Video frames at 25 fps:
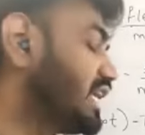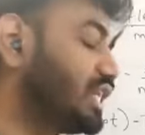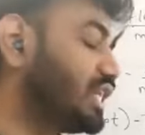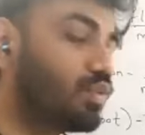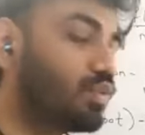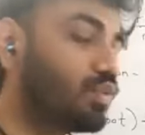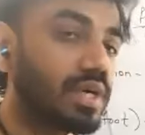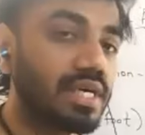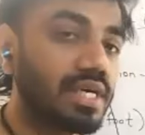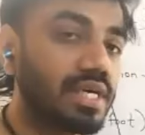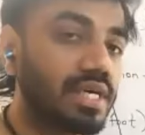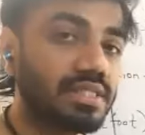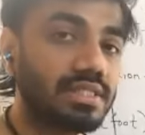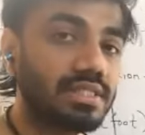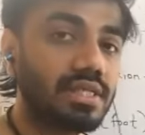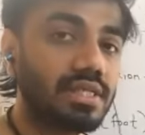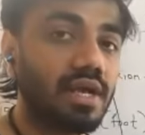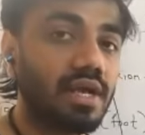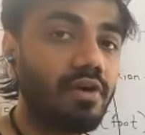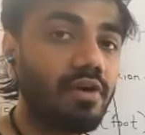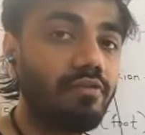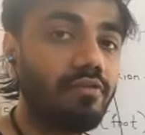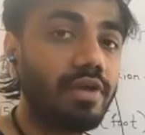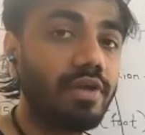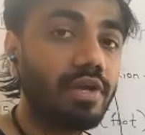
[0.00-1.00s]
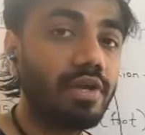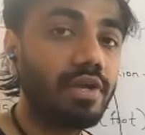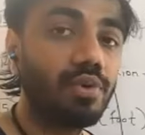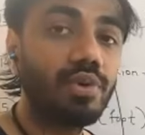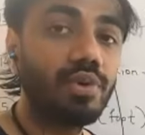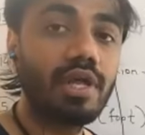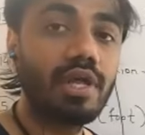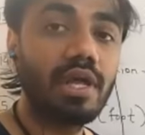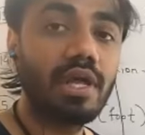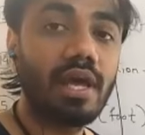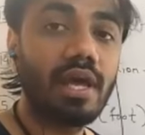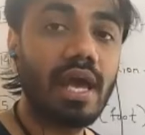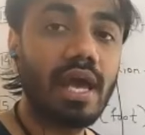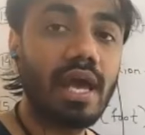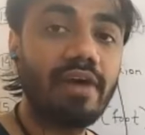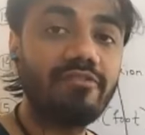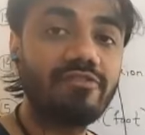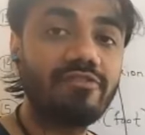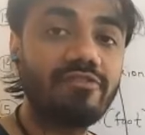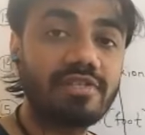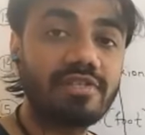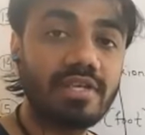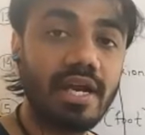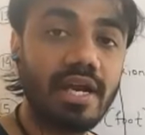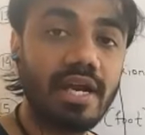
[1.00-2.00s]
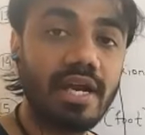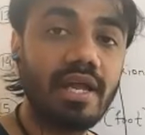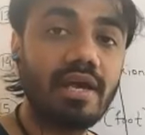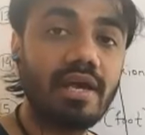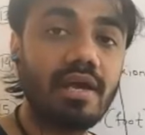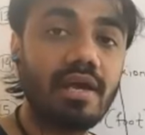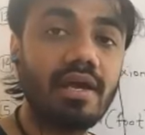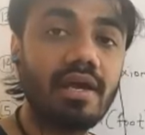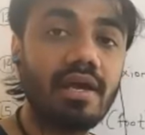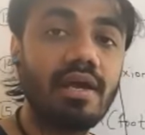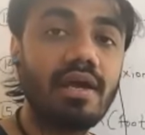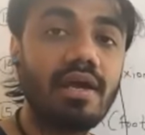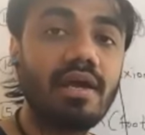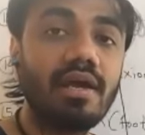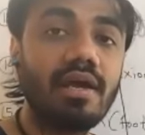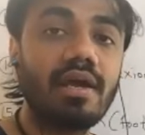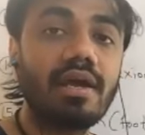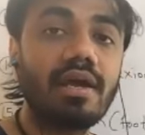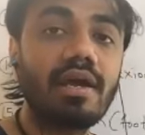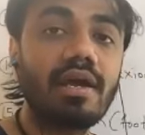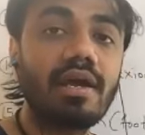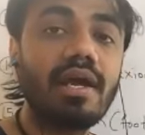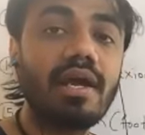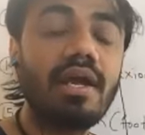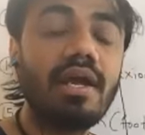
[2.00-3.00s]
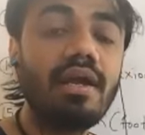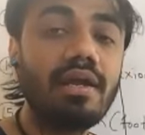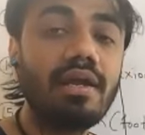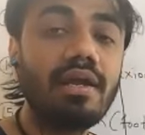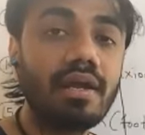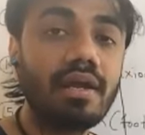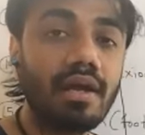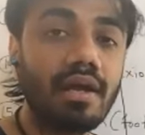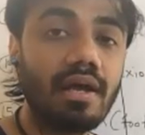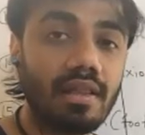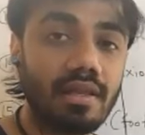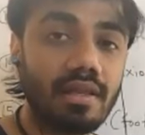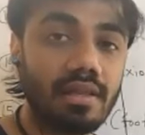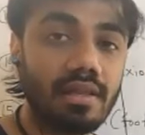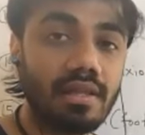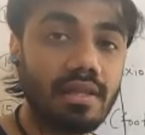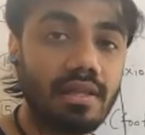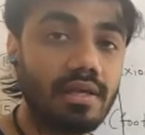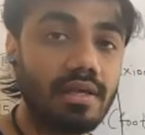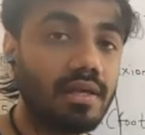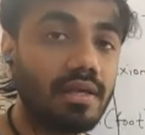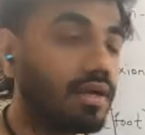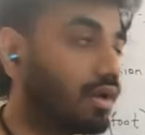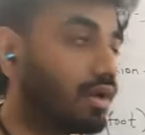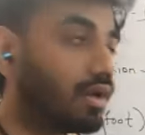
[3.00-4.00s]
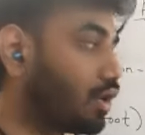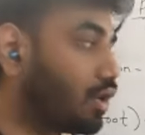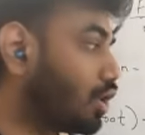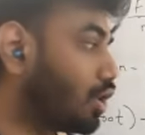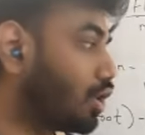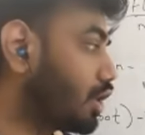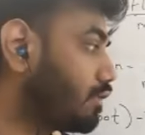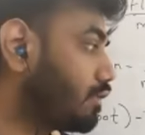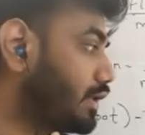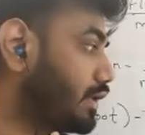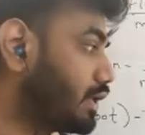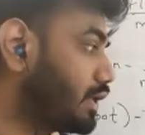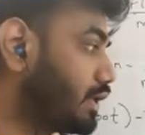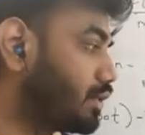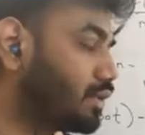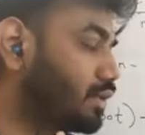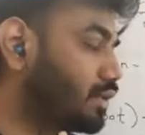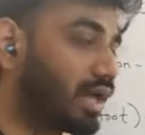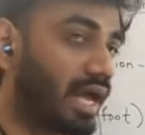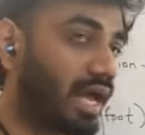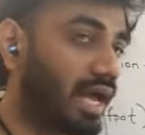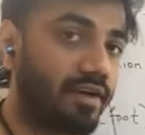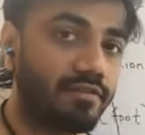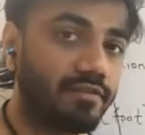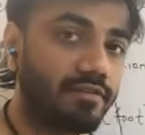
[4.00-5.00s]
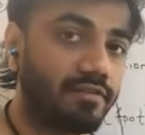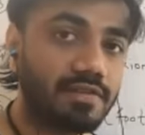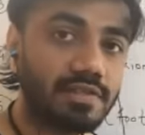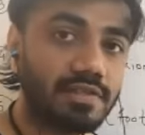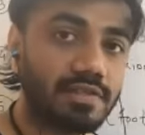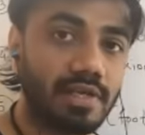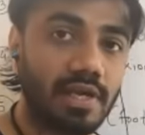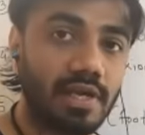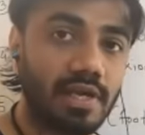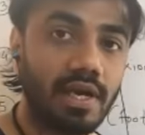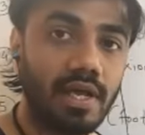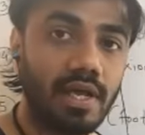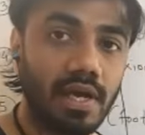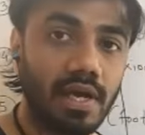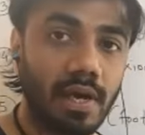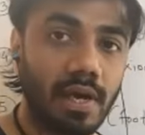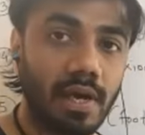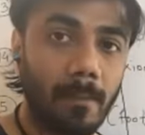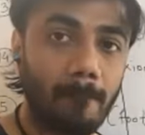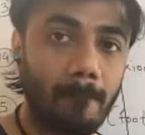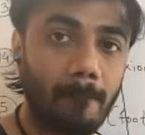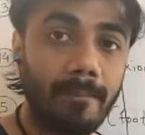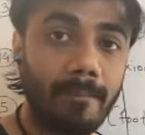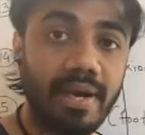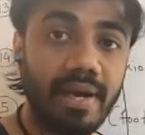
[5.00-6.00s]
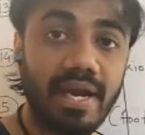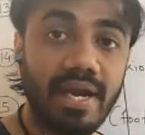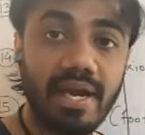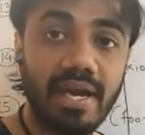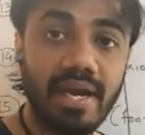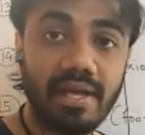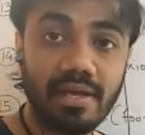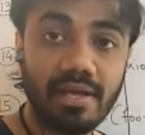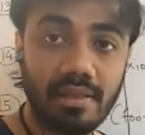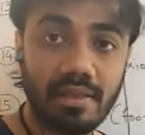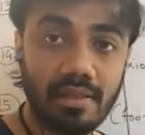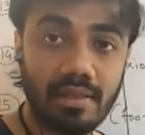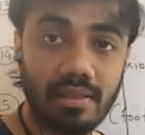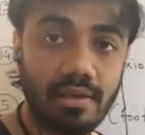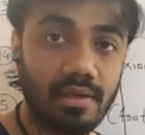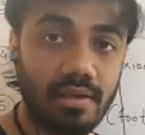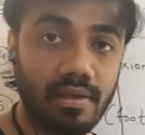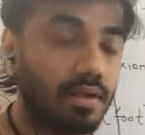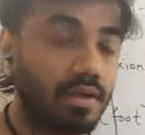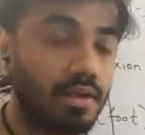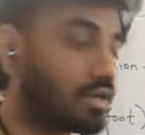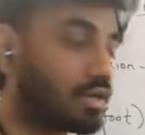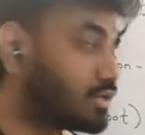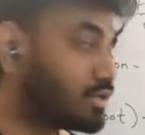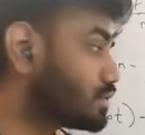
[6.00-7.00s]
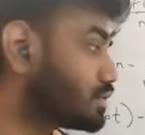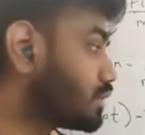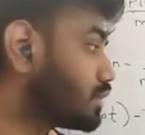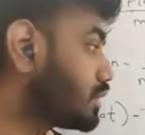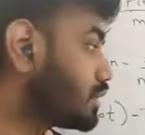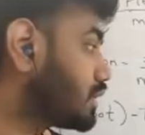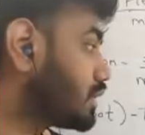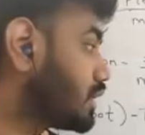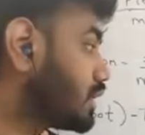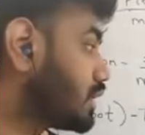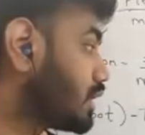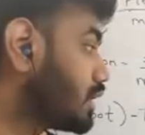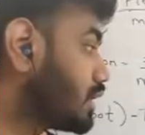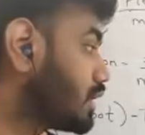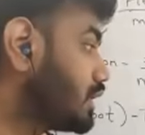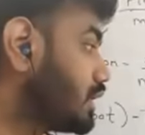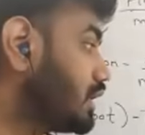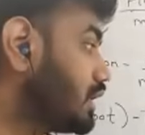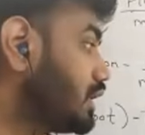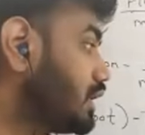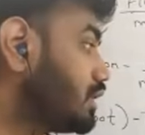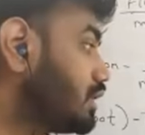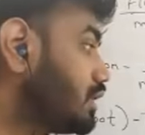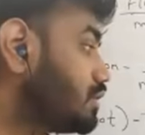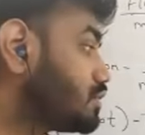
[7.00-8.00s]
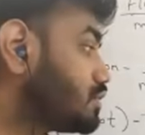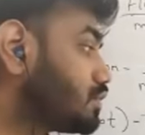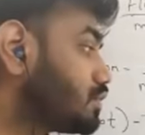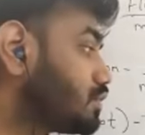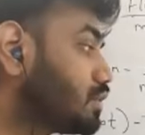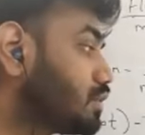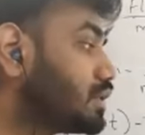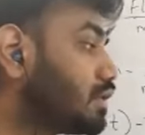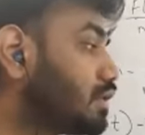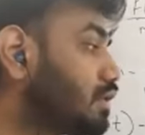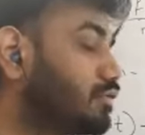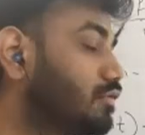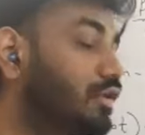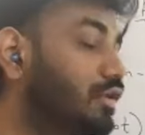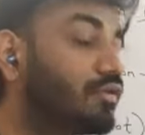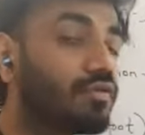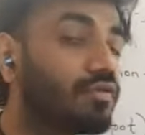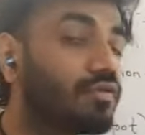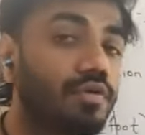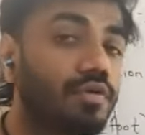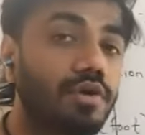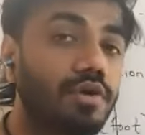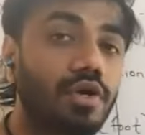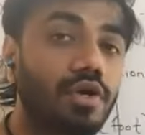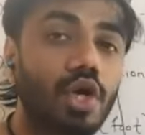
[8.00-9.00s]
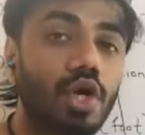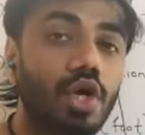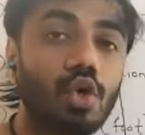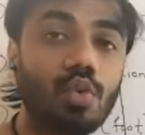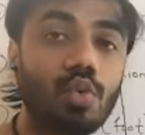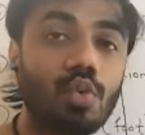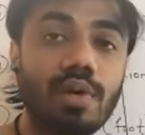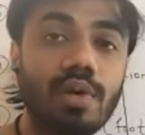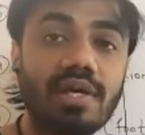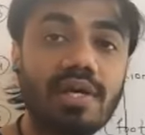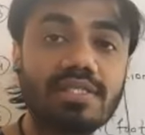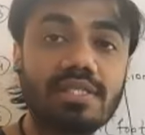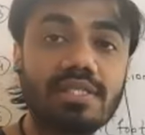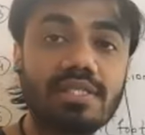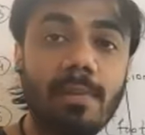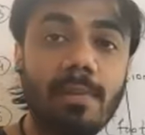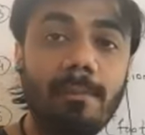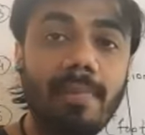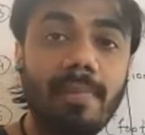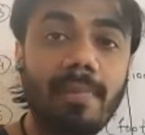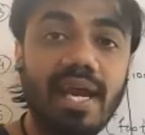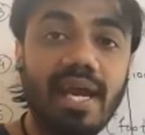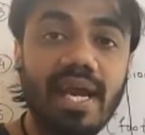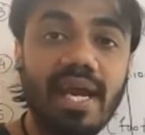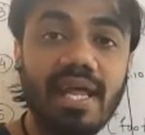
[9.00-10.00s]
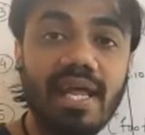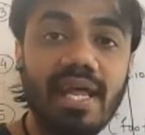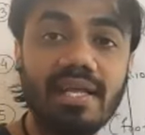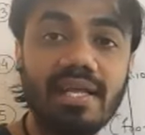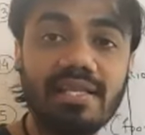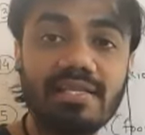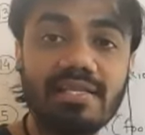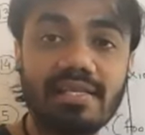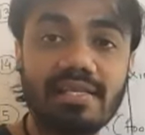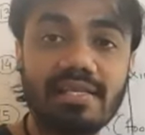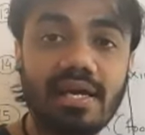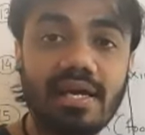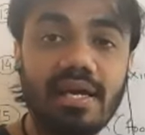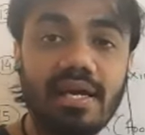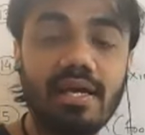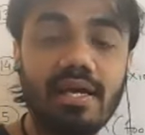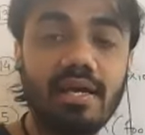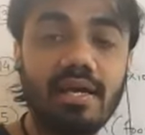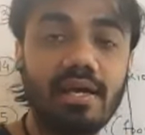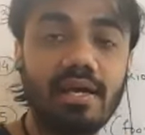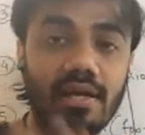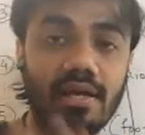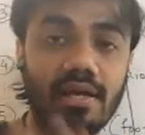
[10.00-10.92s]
inward, we could have said internally, or we could have said medial. So turning the sole of the foot towards the medial side,